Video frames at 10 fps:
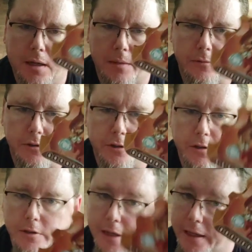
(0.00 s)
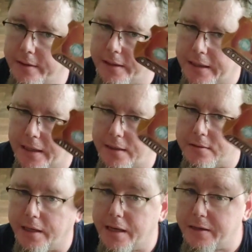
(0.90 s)
I'm sure that it
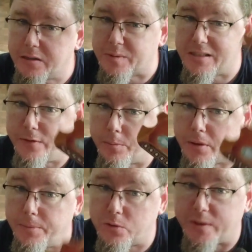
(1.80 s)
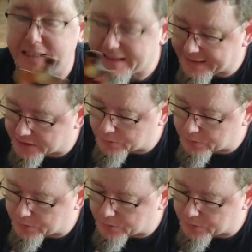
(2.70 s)
has a specific purpose within the